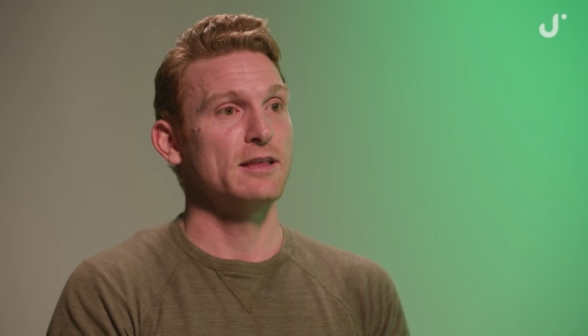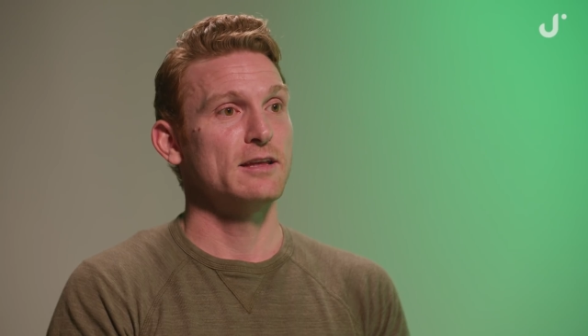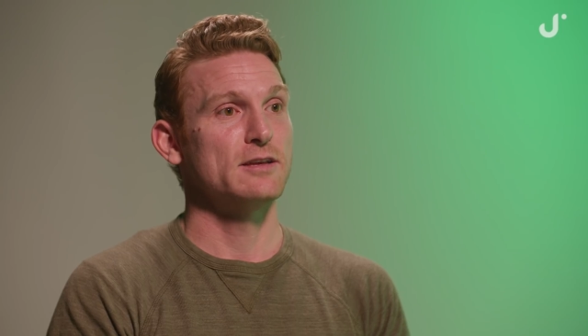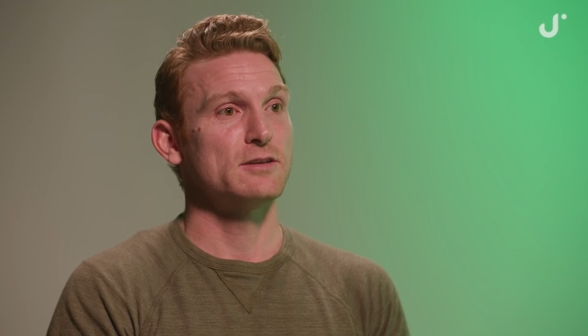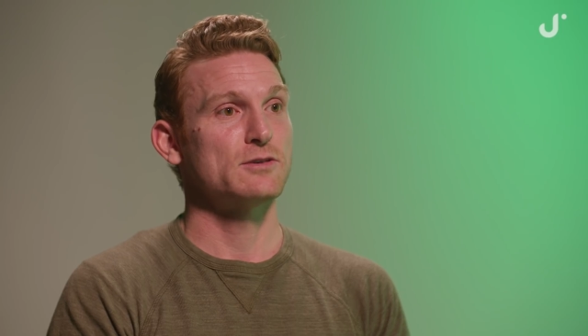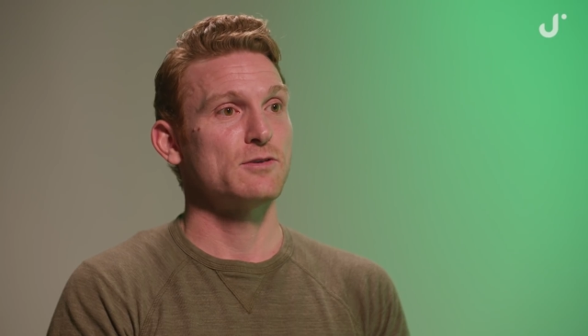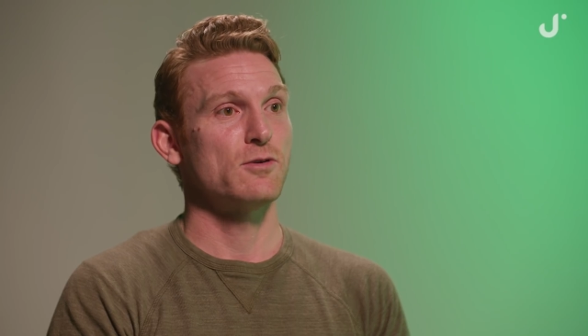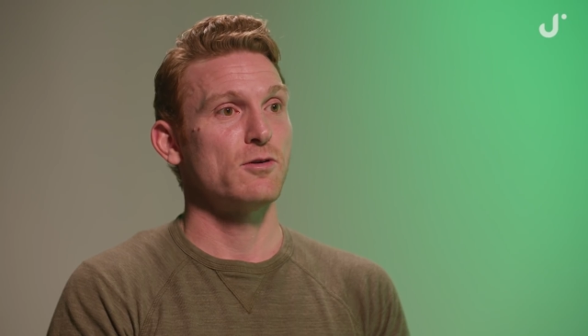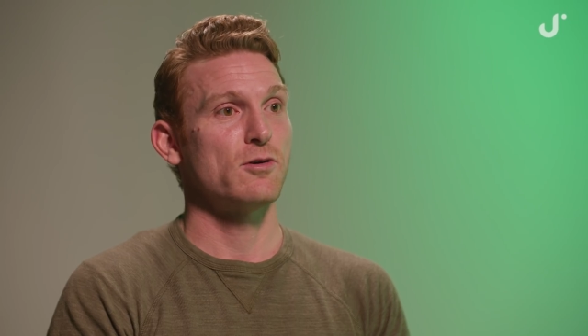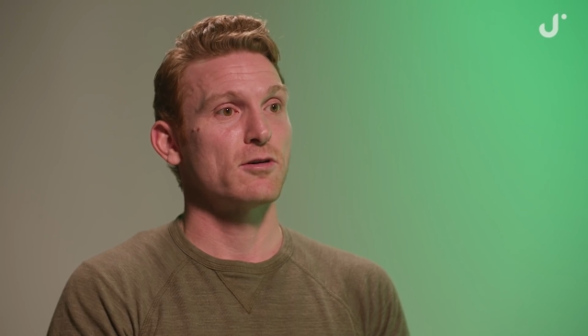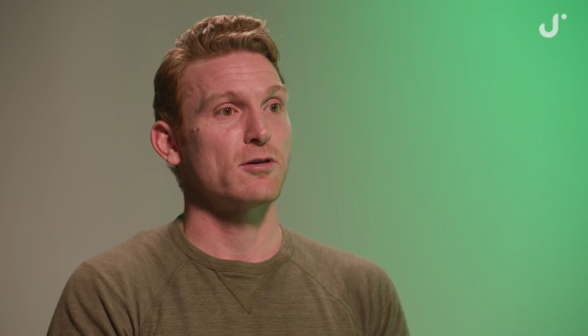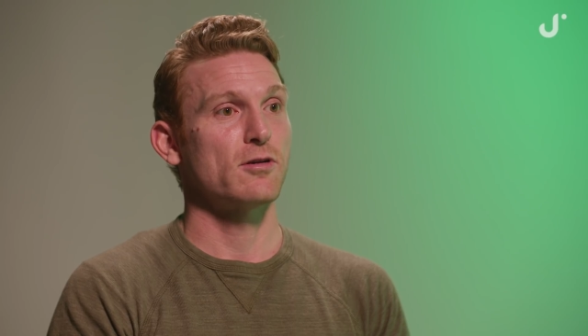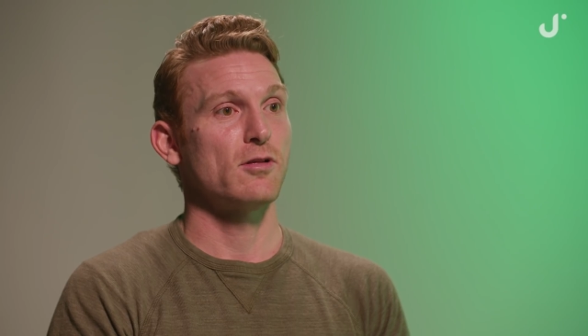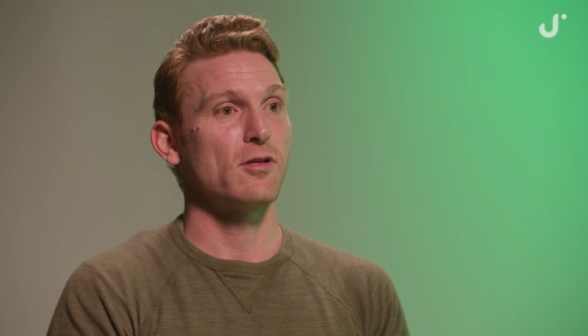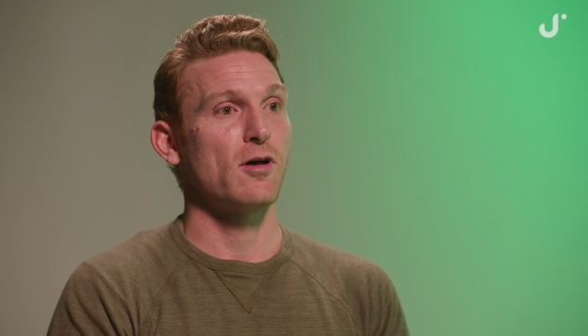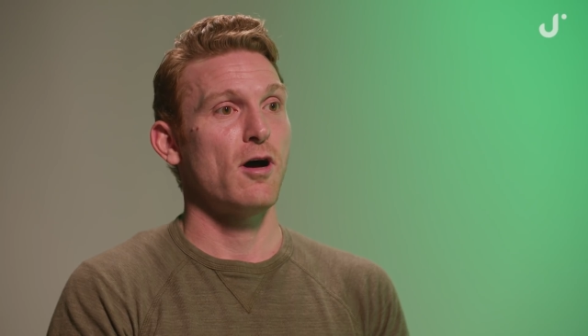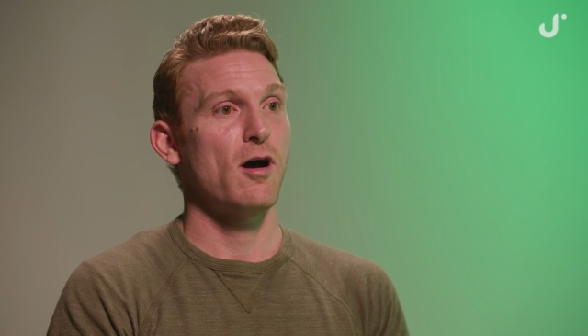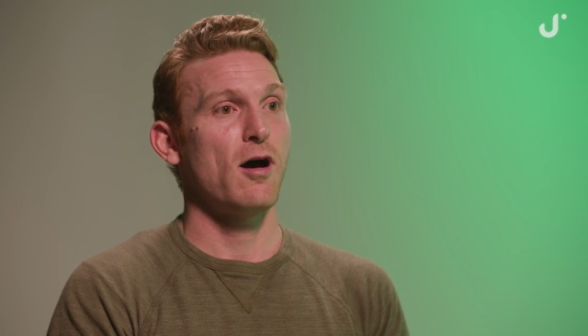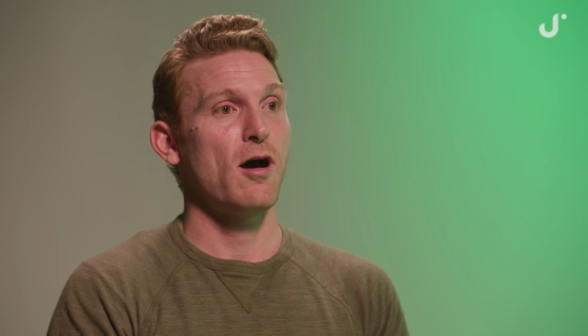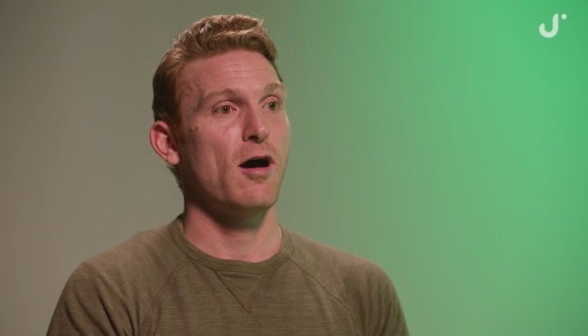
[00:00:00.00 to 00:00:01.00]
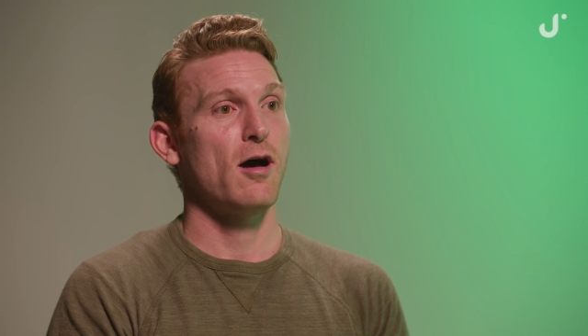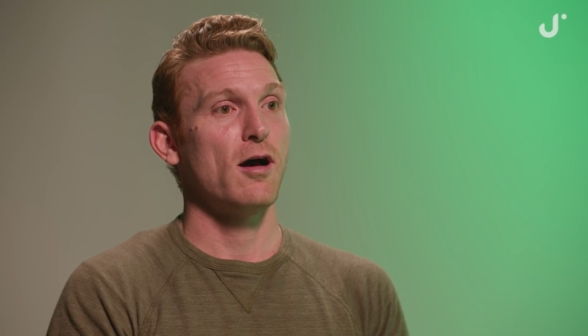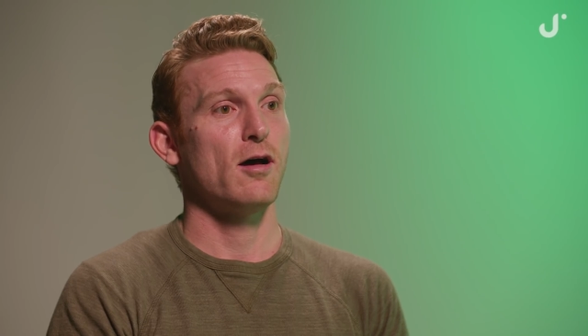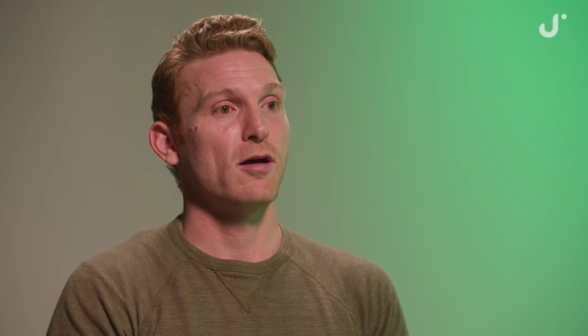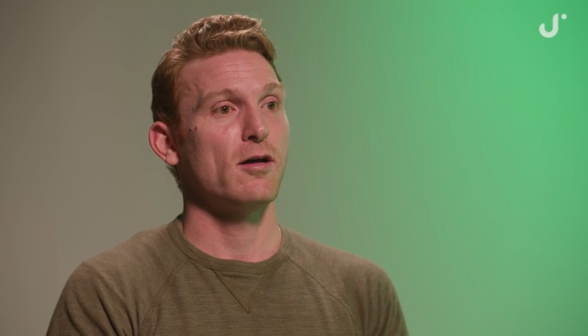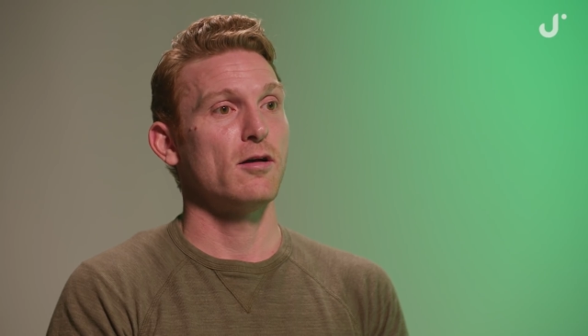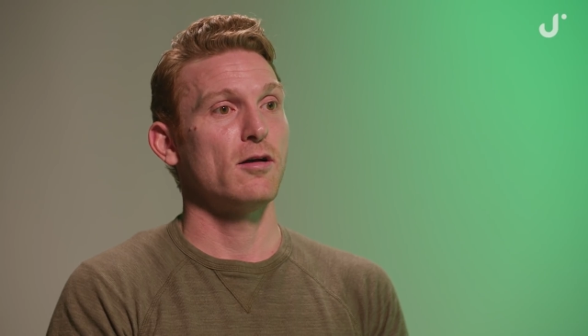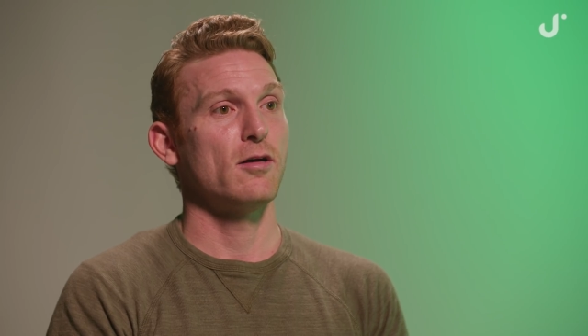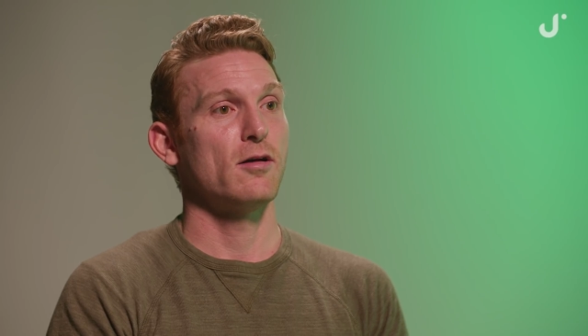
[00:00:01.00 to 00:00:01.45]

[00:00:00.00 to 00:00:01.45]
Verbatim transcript: in this court of law